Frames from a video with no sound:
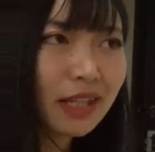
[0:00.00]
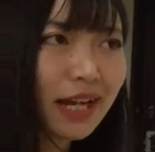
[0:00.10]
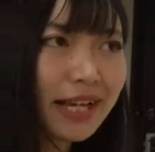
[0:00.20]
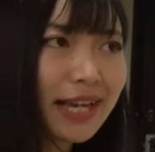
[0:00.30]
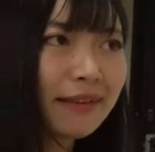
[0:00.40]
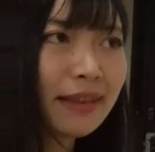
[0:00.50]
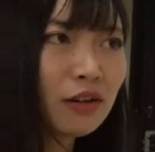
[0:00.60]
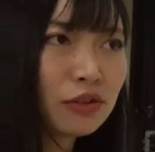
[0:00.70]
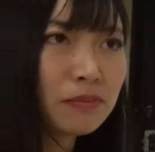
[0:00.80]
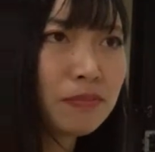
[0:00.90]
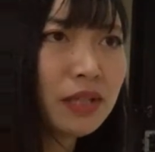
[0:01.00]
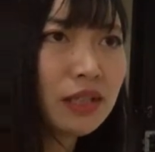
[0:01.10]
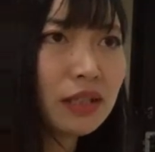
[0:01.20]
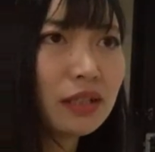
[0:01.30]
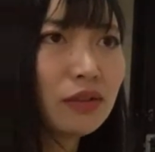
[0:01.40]
I cannot
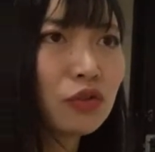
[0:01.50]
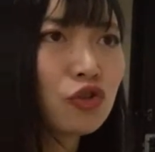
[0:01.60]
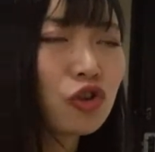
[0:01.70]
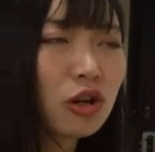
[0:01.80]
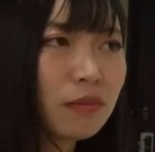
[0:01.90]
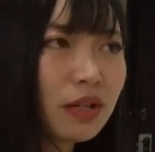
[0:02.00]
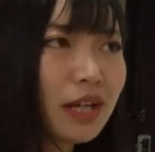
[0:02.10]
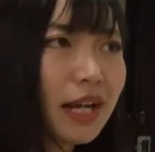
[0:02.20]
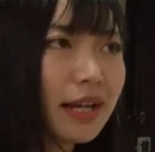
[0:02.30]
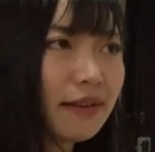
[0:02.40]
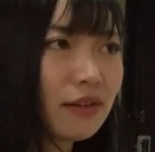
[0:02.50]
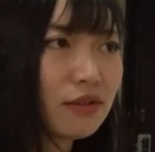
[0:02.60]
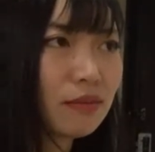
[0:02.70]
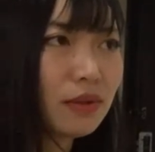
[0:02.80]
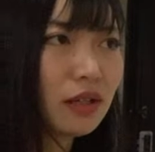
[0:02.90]
speak German. I
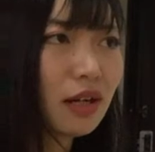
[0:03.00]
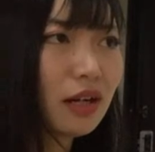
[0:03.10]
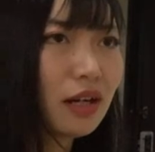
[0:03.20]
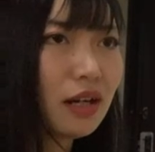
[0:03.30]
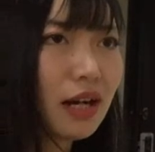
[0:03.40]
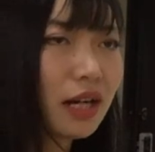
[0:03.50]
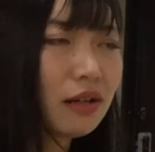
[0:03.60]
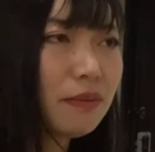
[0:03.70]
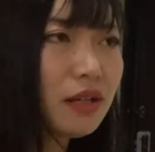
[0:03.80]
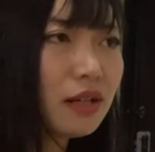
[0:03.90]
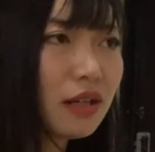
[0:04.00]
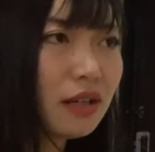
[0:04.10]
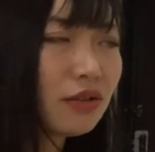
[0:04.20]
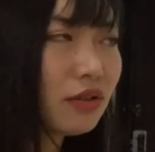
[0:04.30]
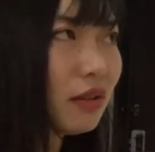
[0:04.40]
cannot speak Arabic
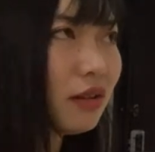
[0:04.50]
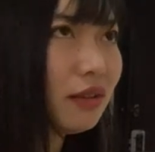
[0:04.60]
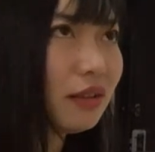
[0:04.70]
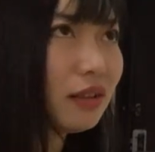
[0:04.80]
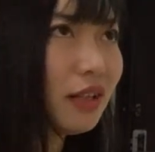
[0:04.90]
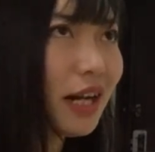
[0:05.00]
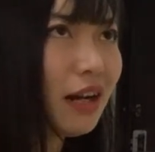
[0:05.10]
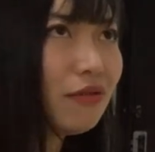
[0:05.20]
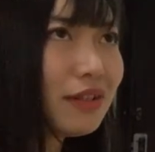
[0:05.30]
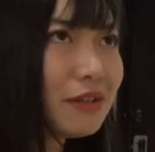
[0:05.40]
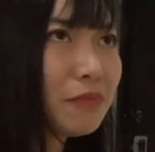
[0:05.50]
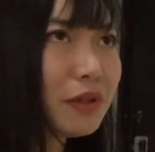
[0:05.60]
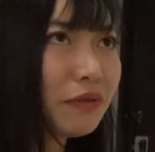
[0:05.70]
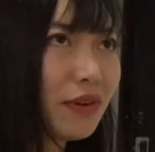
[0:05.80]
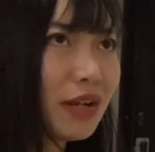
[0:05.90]
language. Or I only
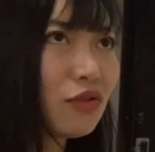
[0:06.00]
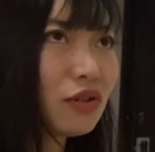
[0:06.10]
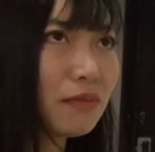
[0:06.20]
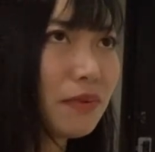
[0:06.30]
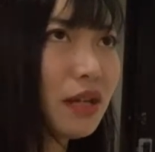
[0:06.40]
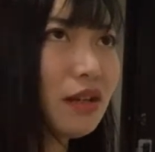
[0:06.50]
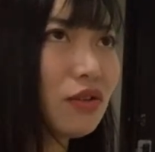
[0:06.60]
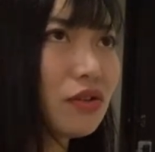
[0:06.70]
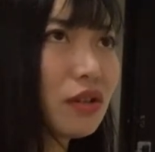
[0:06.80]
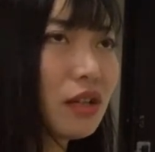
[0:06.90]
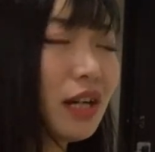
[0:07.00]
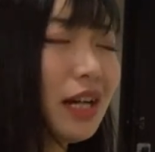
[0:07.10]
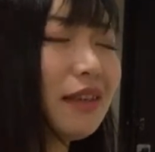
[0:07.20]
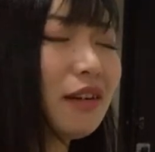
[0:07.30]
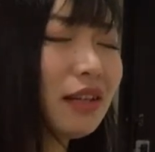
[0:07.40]
speak French, Spanish.
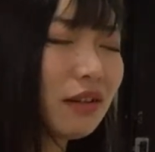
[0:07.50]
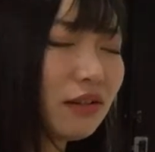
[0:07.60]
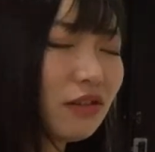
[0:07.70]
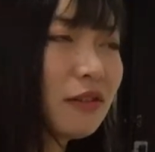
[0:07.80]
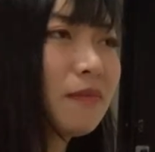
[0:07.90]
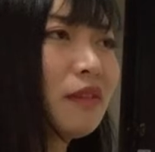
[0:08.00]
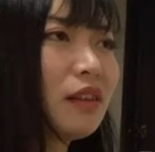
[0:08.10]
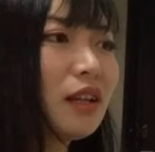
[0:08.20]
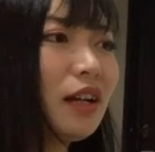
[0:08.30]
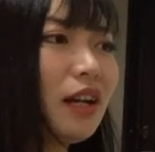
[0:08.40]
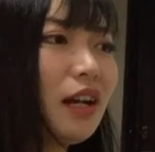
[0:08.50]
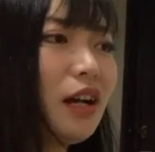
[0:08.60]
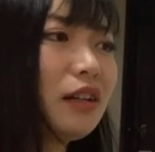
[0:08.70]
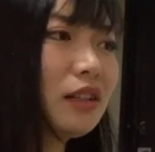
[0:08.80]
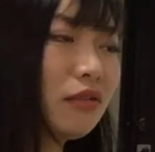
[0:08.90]
I'm not that good.
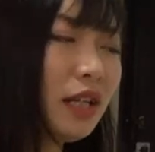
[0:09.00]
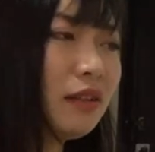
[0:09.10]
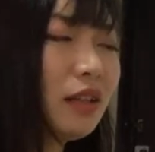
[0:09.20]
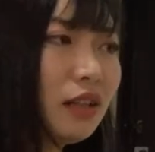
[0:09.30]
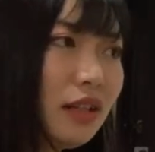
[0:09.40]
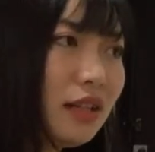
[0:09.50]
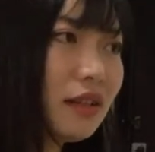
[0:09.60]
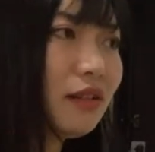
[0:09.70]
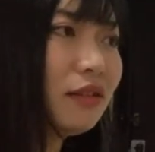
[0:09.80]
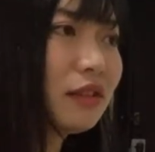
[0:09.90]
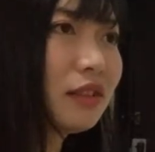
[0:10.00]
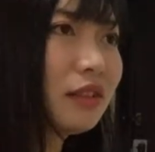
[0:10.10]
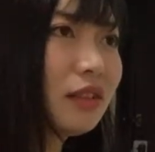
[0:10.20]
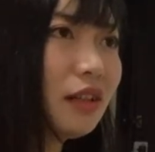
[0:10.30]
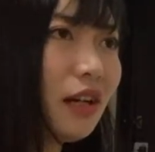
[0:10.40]
And Korean, a little.
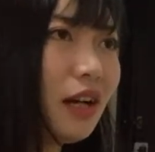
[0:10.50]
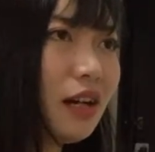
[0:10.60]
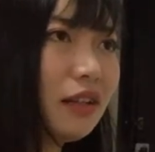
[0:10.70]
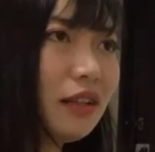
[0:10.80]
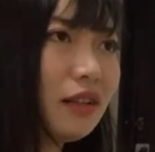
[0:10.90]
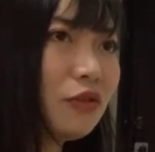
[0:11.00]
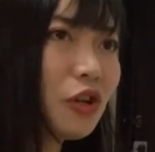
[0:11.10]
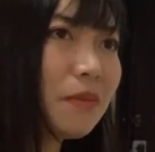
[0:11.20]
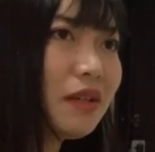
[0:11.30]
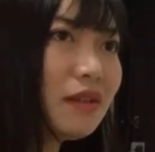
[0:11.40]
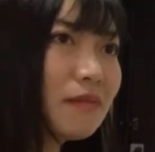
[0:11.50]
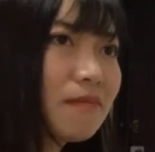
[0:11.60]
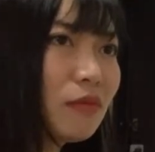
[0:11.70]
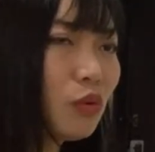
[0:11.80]
And Japanese.